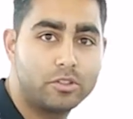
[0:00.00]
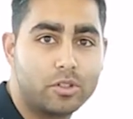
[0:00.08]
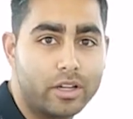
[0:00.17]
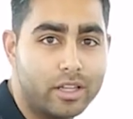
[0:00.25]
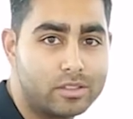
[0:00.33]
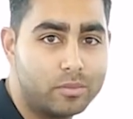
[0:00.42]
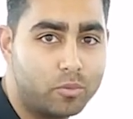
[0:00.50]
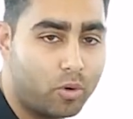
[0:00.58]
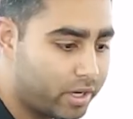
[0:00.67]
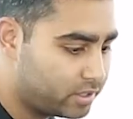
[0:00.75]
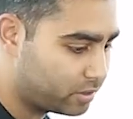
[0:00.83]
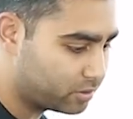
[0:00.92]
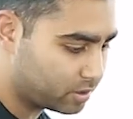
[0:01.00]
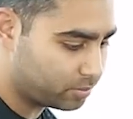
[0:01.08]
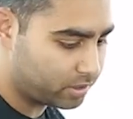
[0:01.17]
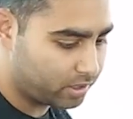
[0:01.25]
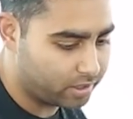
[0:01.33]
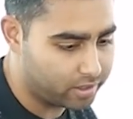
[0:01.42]
to try and get some writing or
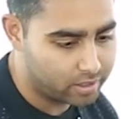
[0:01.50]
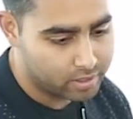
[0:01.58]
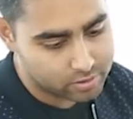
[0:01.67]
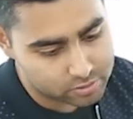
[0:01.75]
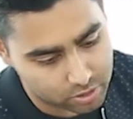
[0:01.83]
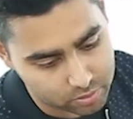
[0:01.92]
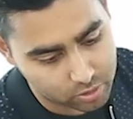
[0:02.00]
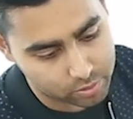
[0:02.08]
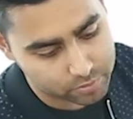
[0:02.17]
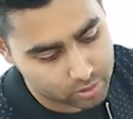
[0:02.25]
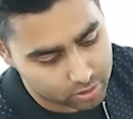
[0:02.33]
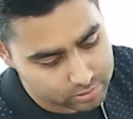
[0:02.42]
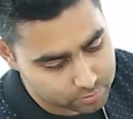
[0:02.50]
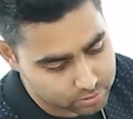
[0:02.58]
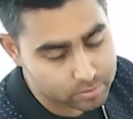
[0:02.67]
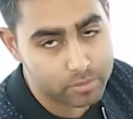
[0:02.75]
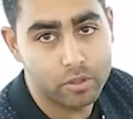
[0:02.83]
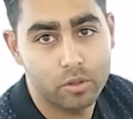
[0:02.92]
something here. So a lot of cars have got
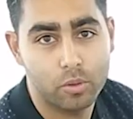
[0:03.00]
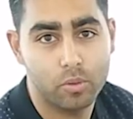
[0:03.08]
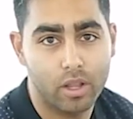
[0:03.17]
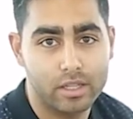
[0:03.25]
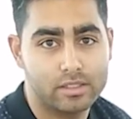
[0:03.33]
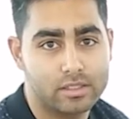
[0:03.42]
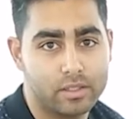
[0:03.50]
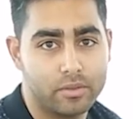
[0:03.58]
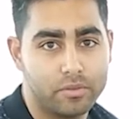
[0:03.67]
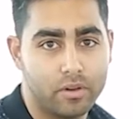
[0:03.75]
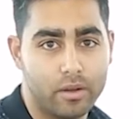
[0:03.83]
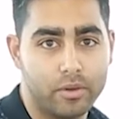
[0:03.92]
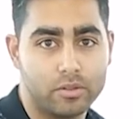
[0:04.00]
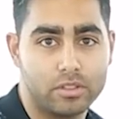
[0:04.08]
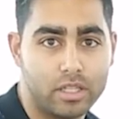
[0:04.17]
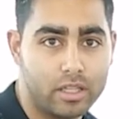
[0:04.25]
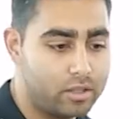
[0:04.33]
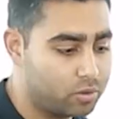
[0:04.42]
something cool like 675
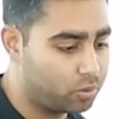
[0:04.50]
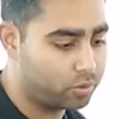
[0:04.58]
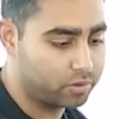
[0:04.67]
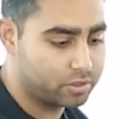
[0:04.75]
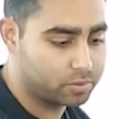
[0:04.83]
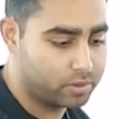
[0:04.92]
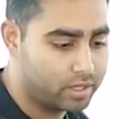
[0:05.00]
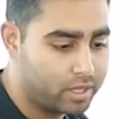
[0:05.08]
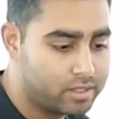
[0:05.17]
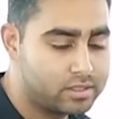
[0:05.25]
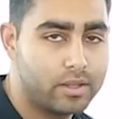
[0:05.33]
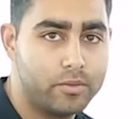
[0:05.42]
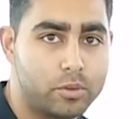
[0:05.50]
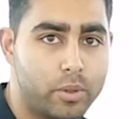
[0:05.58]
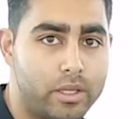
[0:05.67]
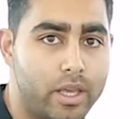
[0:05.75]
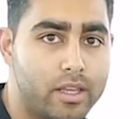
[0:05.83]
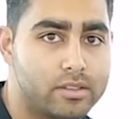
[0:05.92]
LT, or on this one
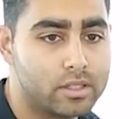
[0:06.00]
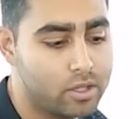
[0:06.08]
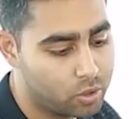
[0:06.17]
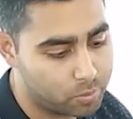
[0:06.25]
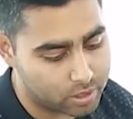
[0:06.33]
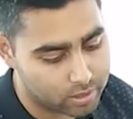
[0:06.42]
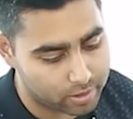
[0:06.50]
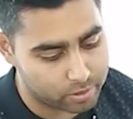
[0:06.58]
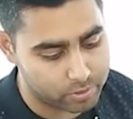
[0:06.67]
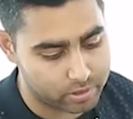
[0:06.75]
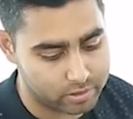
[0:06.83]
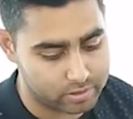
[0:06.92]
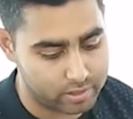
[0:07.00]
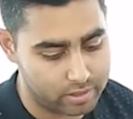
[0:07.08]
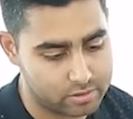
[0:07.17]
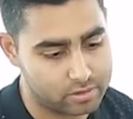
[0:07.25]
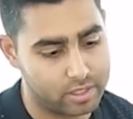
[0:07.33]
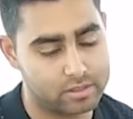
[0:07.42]
720S or McLaren written
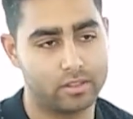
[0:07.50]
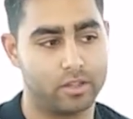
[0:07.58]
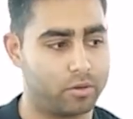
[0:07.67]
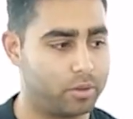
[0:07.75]
underneath, so that's another